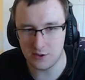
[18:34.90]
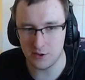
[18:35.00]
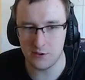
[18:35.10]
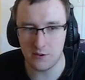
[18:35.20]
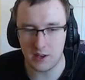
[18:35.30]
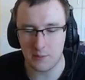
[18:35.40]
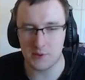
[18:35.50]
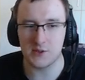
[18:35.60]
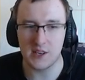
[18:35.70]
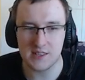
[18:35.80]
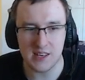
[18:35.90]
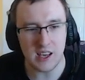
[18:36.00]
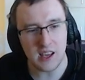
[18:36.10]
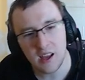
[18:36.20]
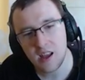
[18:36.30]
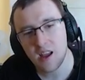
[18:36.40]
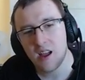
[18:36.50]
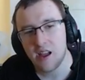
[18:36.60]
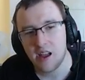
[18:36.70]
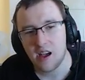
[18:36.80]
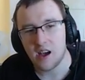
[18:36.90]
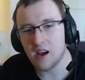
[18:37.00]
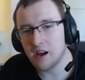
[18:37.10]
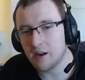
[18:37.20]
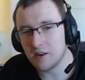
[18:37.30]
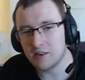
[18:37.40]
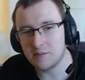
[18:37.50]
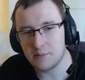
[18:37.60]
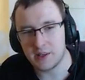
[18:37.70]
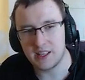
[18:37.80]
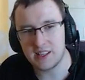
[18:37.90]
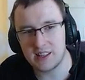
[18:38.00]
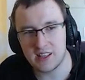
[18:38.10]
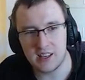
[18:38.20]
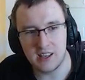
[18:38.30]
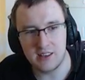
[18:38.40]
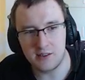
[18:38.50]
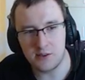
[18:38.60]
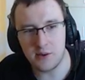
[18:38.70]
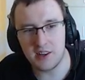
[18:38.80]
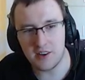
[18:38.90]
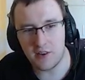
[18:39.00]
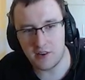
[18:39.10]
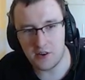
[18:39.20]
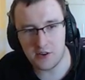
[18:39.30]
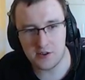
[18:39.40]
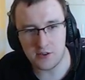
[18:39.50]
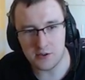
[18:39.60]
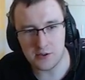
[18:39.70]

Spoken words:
do like precisely. But doing the recursion or